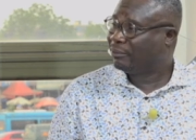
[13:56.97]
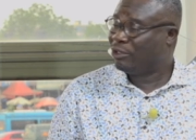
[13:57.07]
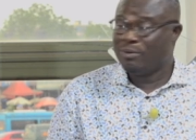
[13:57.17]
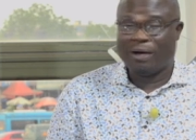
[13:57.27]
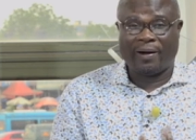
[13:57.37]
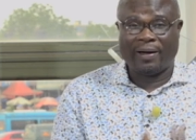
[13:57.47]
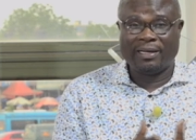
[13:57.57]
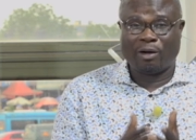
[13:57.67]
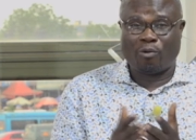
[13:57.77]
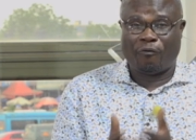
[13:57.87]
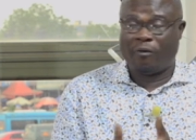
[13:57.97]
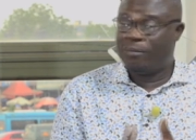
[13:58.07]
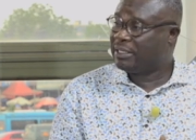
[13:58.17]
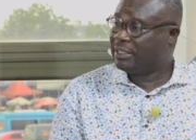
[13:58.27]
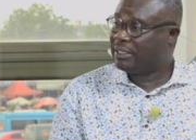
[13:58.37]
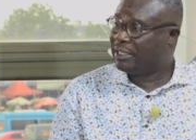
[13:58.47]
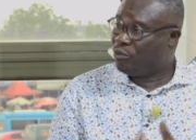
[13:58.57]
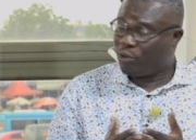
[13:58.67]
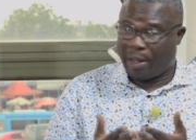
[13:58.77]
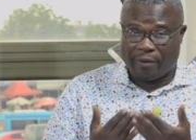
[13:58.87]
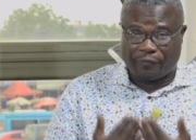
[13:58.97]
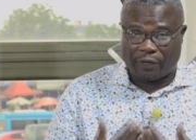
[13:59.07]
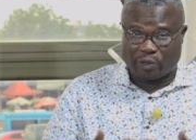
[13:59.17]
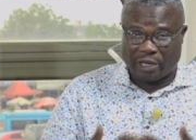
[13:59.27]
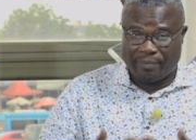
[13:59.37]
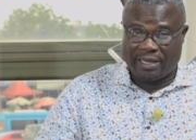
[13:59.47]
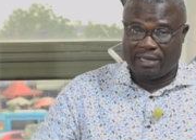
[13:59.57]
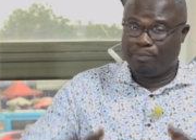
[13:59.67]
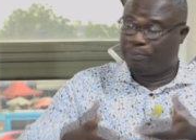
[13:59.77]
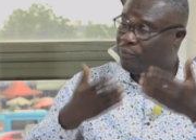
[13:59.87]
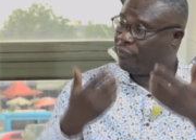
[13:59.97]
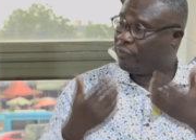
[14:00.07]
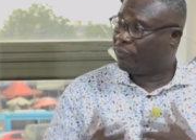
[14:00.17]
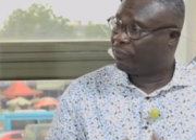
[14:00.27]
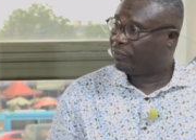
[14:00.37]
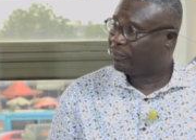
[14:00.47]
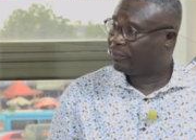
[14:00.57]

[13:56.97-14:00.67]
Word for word: When you have a conformity, when you can fast or improve, no.